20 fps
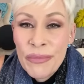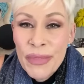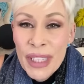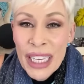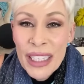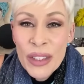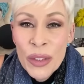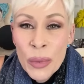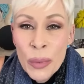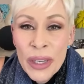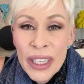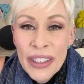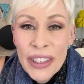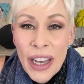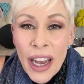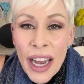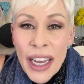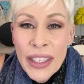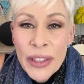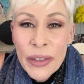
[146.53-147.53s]
It's weird.
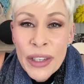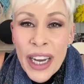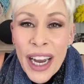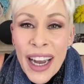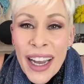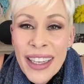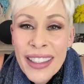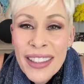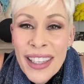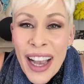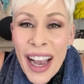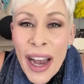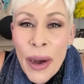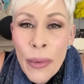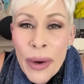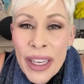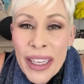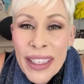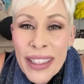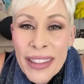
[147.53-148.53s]
Hi, you guys.
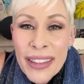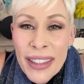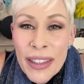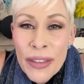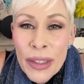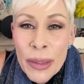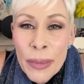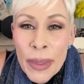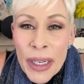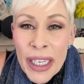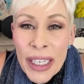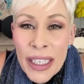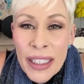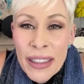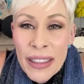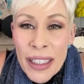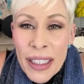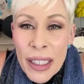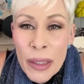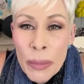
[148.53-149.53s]
How is everybody?
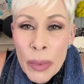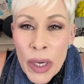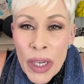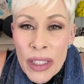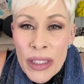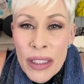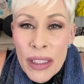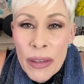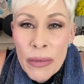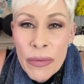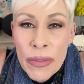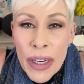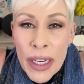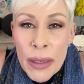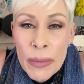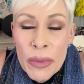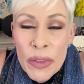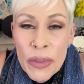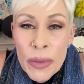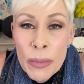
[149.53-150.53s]
Sending positive
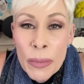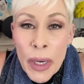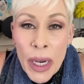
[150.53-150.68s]
vibes from...